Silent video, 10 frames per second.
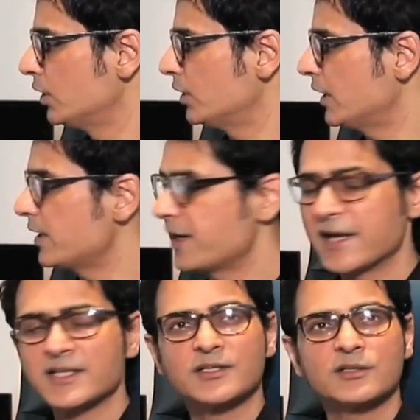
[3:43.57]
Then the
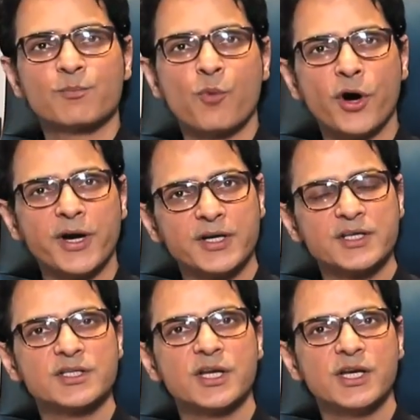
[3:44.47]
next point
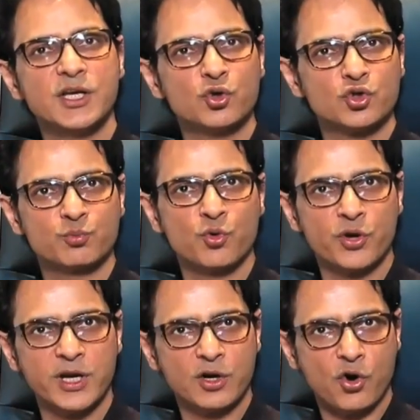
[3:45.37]
is the
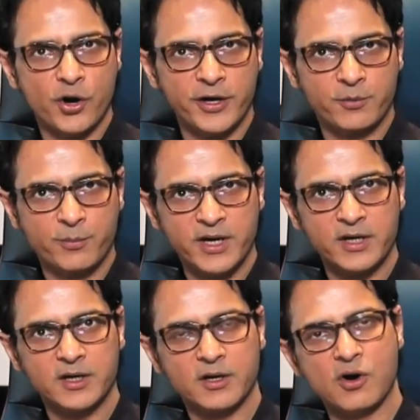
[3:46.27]
NESPORIN
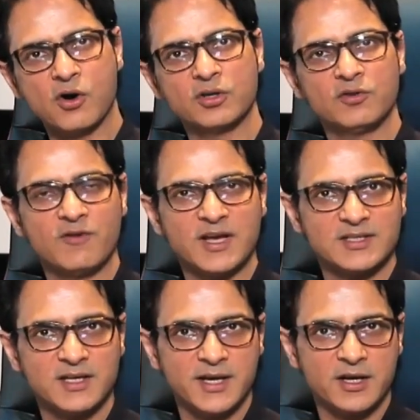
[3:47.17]
ointment or the
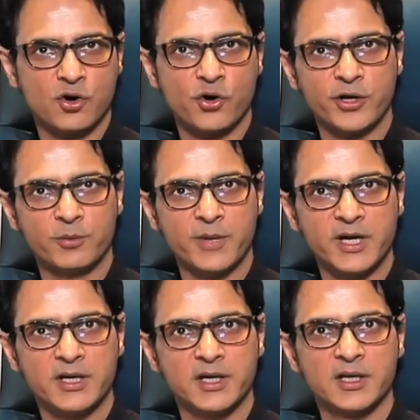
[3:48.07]
Vaseline
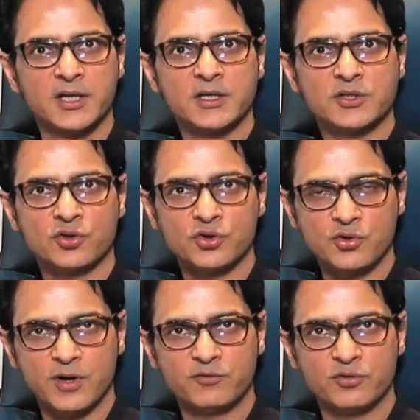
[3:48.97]
ointment. So
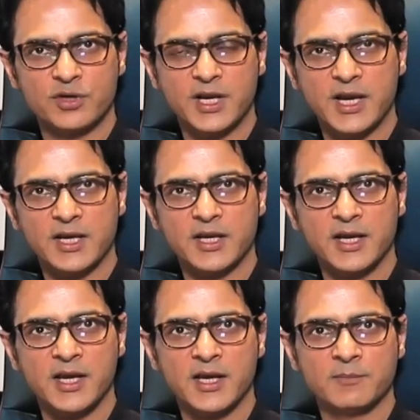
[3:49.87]
you have to take
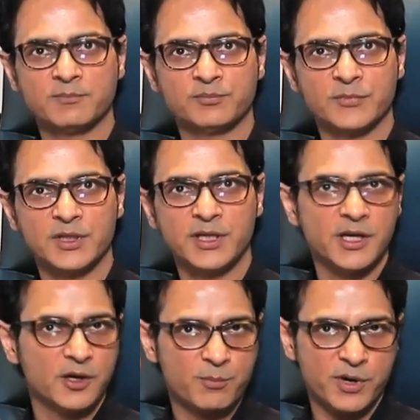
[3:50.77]
a
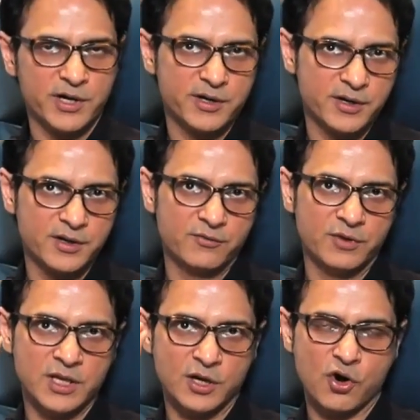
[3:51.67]
earbud
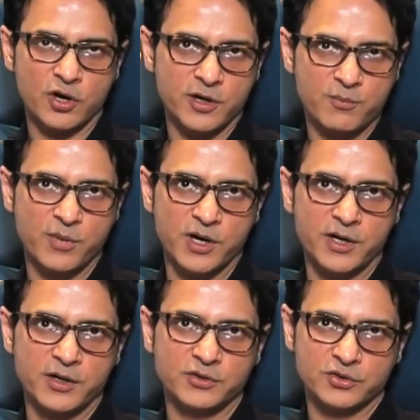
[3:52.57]
with a cotton
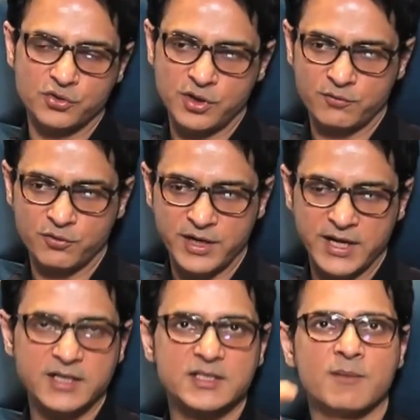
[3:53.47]
bud. So you have to
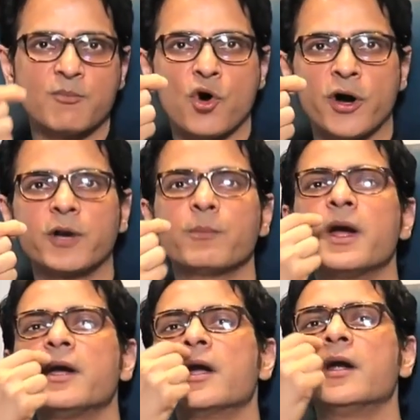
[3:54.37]
take some
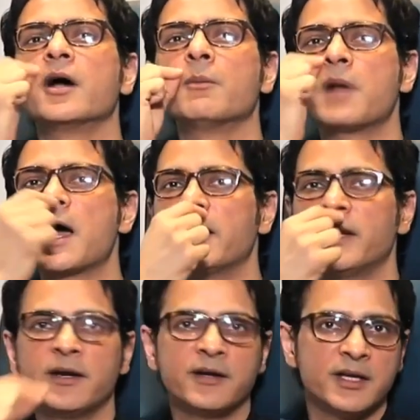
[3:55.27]
ointment and apply
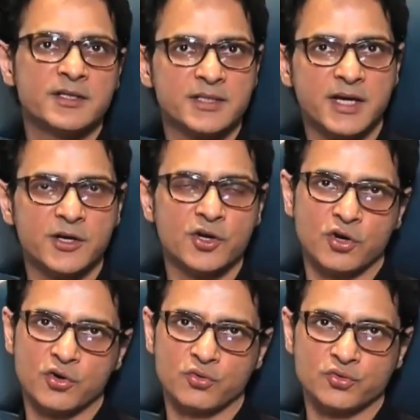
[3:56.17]
it inside
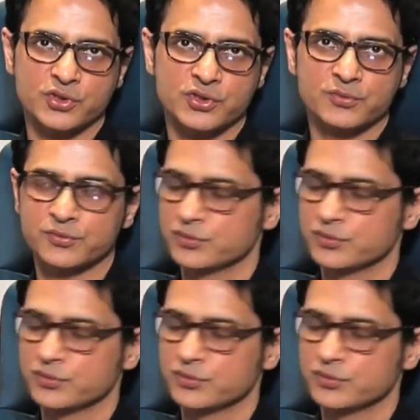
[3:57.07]
your nose.